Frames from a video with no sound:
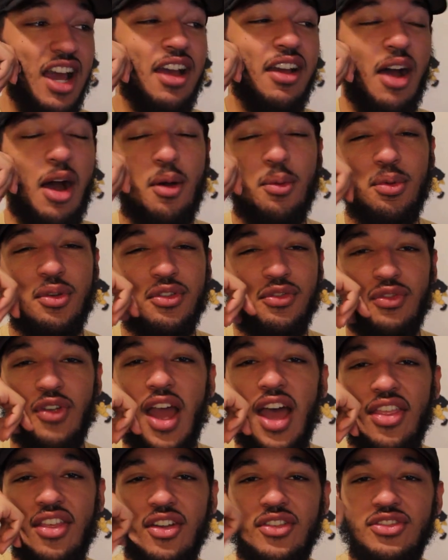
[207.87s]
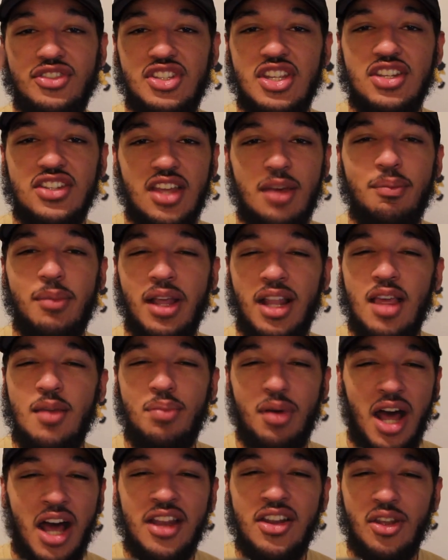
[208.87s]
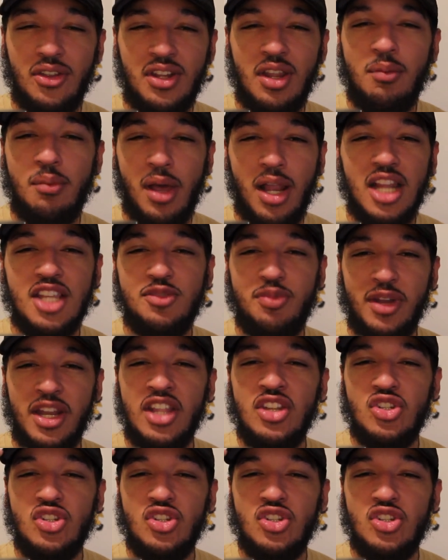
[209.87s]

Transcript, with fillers: I, I would rather have seen Dembele, but I know Dembele's been